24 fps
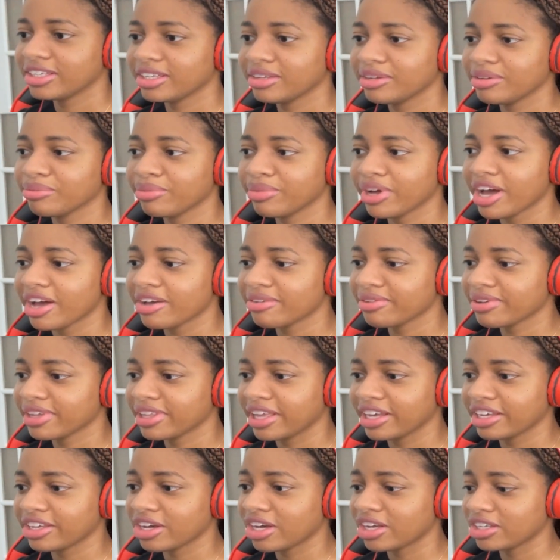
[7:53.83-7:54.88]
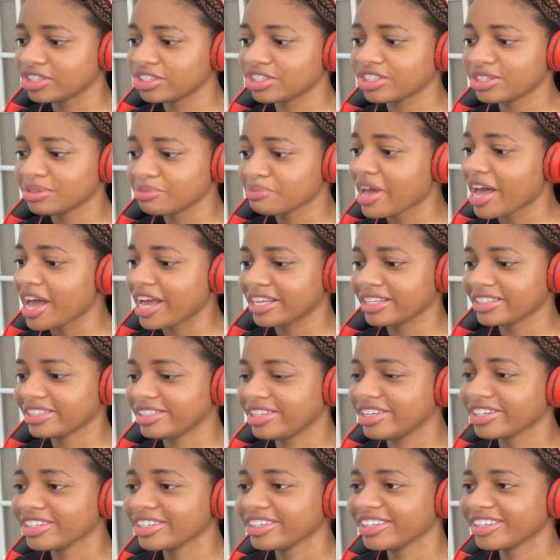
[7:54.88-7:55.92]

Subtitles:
But I feel like y'all just met.